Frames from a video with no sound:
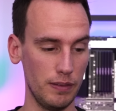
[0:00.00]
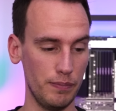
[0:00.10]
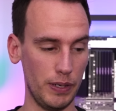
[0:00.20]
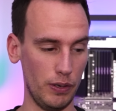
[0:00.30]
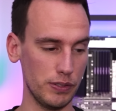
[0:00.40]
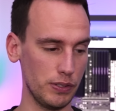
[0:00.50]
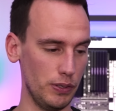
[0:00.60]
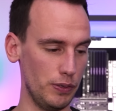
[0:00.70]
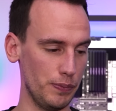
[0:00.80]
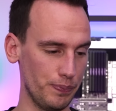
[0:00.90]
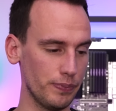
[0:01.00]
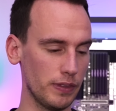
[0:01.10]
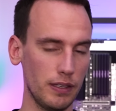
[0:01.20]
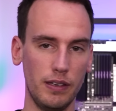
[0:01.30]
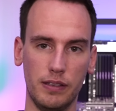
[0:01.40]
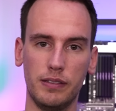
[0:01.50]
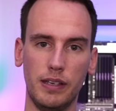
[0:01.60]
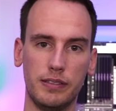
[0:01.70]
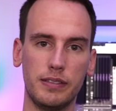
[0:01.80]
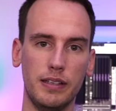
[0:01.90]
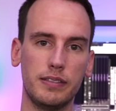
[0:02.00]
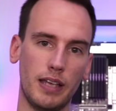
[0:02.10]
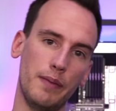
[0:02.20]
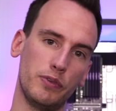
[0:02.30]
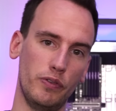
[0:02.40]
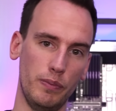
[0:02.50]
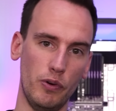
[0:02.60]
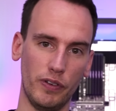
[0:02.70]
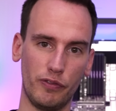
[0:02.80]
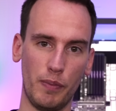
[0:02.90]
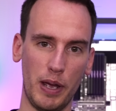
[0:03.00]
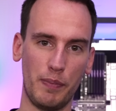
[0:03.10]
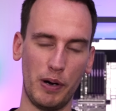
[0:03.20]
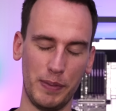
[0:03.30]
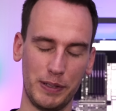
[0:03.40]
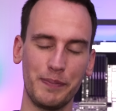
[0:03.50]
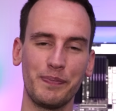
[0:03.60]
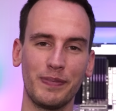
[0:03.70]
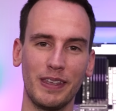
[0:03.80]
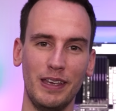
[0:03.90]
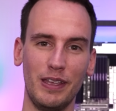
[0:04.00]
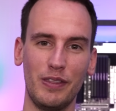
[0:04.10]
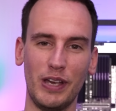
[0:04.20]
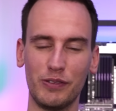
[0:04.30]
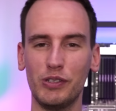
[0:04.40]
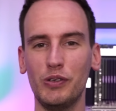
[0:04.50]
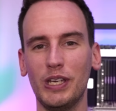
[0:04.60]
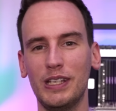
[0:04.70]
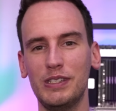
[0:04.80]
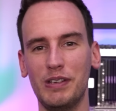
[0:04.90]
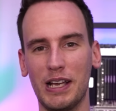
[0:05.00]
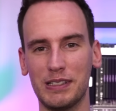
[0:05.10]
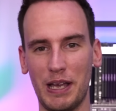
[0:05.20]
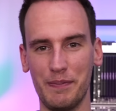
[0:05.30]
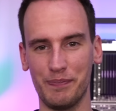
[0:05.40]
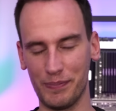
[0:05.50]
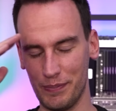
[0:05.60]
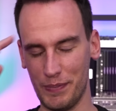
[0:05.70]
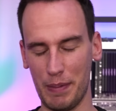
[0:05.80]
but also it's time to remove it from my apartment. Thanks for tuning in. See you next time. Bye